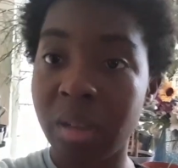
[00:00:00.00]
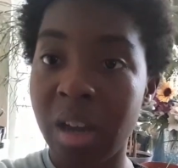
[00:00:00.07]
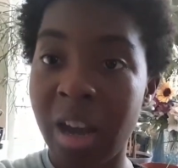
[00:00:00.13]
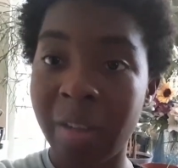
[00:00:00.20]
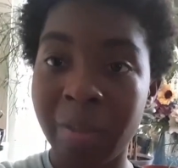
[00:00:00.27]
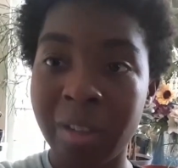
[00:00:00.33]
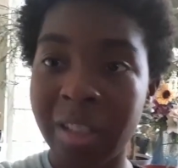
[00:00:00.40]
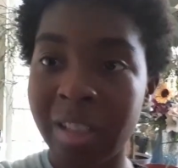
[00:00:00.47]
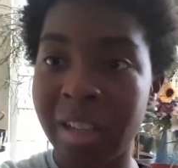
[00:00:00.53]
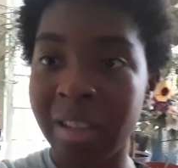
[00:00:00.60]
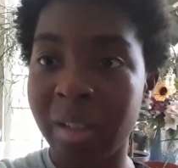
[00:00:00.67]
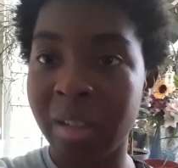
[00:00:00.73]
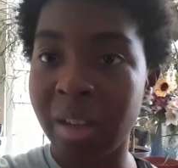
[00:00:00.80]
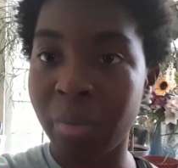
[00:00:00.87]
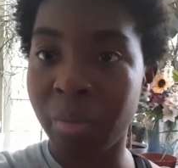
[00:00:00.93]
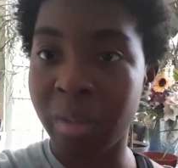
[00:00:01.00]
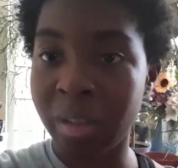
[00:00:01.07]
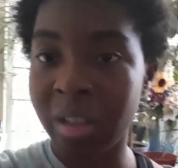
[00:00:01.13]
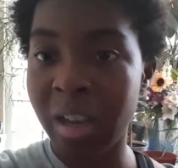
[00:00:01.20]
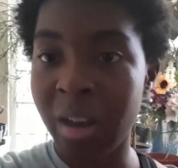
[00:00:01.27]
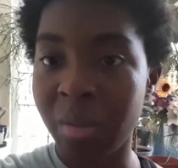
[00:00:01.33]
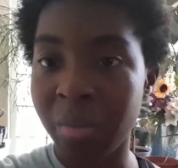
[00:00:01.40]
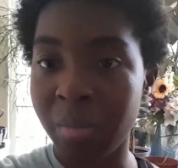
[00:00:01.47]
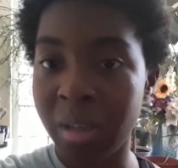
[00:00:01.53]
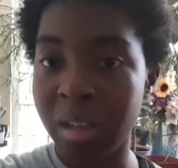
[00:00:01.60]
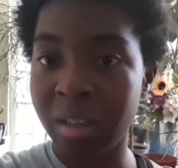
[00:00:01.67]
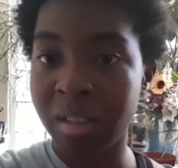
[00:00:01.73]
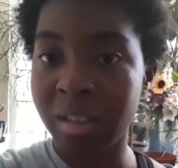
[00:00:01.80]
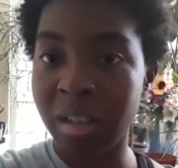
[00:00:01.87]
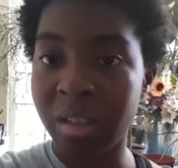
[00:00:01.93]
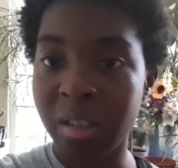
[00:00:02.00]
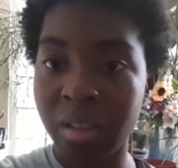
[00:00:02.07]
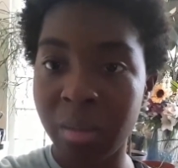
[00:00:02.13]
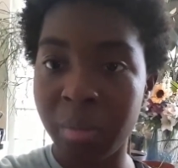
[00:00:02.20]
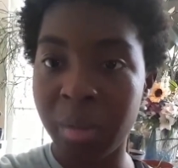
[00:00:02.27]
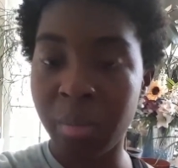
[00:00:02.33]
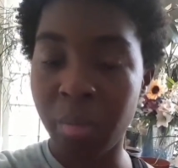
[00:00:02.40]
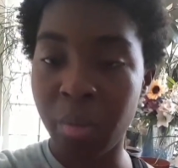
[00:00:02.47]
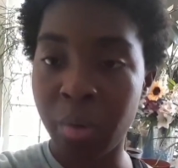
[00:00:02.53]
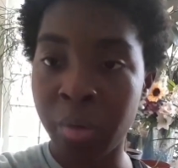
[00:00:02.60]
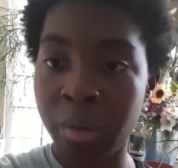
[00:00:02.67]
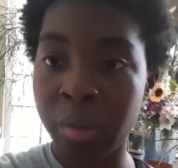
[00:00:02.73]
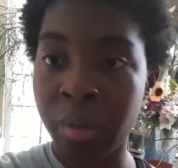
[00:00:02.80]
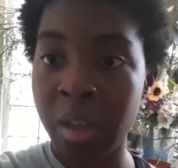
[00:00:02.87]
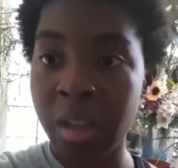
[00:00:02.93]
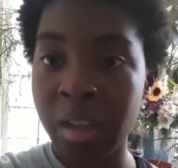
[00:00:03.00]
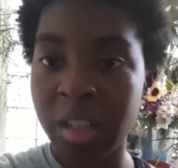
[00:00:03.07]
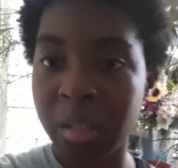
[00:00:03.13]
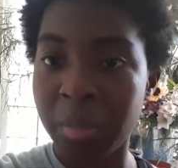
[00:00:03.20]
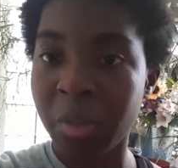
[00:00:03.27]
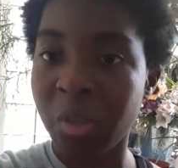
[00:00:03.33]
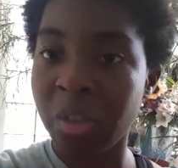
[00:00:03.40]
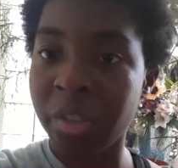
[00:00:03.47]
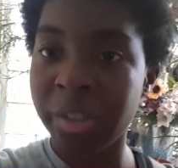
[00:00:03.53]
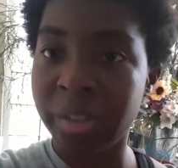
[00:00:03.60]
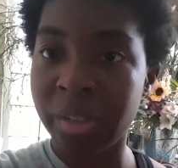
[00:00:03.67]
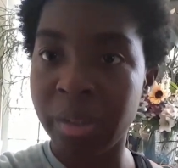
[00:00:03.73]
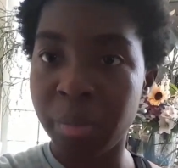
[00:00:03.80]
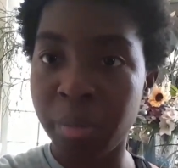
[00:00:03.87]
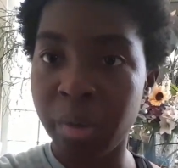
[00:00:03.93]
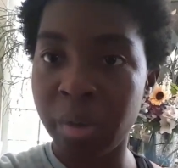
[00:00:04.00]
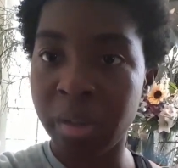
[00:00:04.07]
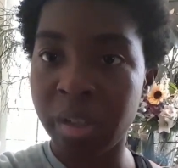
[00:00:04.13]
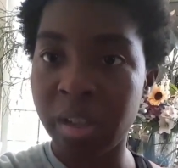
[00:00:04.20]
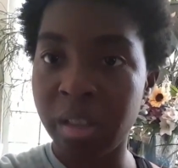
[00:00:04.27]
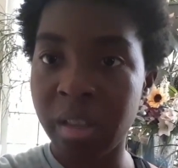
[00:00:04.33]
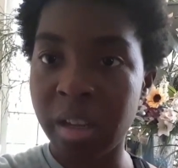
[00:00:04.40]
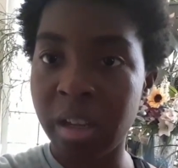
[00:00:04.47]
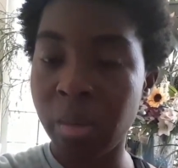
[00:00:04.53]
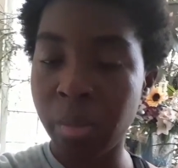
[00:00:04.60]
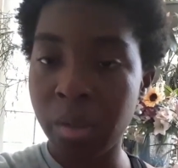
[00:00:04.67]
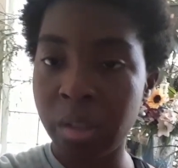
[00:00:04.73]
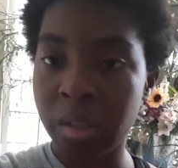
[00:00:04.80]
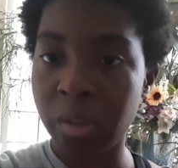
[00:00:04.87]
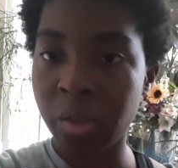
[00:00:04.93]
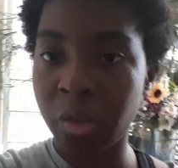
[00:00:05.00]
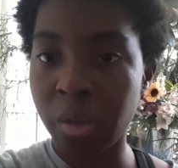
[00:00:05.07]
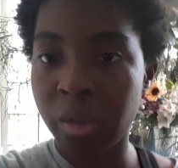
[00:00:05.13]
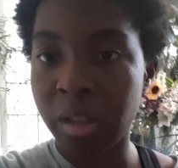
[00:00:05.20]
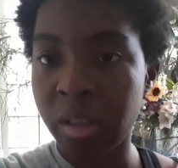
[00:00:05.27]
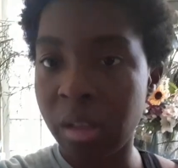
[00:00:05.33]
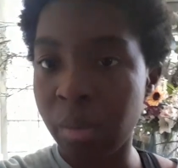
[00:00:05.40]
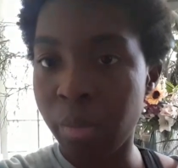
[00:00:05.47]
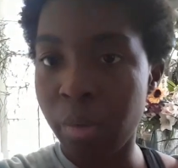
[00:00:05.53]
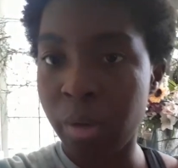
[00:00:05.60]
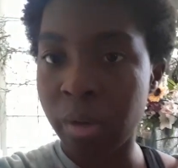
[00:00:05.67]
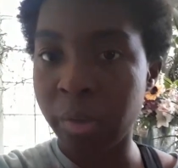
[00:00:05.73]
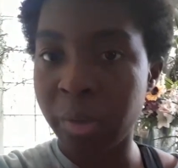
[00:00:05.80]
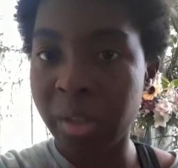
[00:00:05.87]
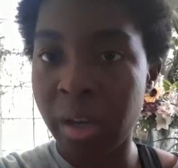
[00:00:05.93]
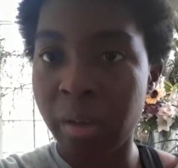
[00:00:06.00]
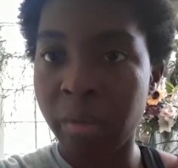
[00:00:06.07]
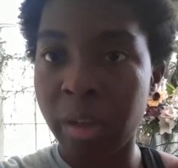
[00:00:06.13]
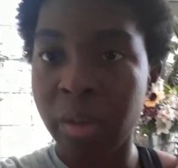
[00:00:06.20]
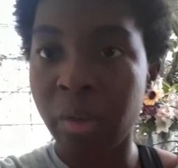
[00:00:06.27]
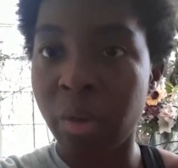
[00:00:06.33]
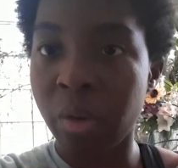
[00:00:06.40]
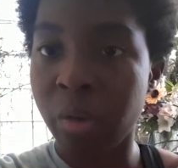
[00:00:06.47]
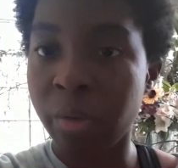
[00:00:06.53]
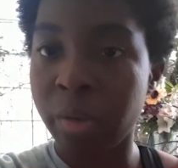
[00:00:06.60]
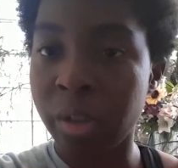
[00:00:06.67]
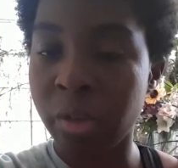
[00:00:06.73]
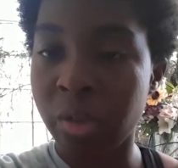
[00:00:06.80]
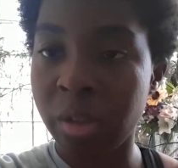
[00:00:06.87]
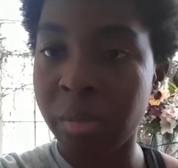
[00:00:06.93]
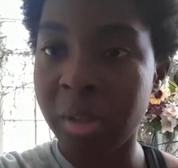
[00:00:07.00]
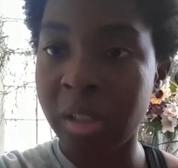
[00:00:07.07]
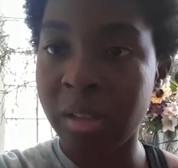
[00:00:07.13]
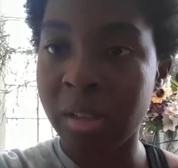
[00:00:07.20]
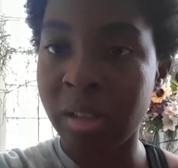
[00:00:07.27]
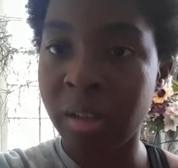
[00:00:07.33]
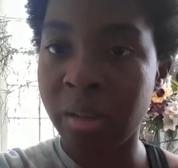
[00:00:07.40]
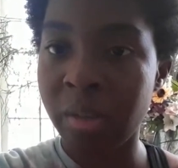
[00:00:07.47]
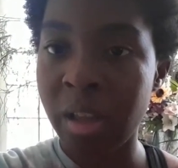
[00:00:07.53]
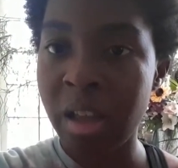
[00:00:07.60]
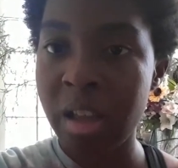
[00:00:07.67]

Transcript: I feel like that could like really help Mina a little bit more, especially since this book, like it really does show like the importance of like girl friendships and stuff.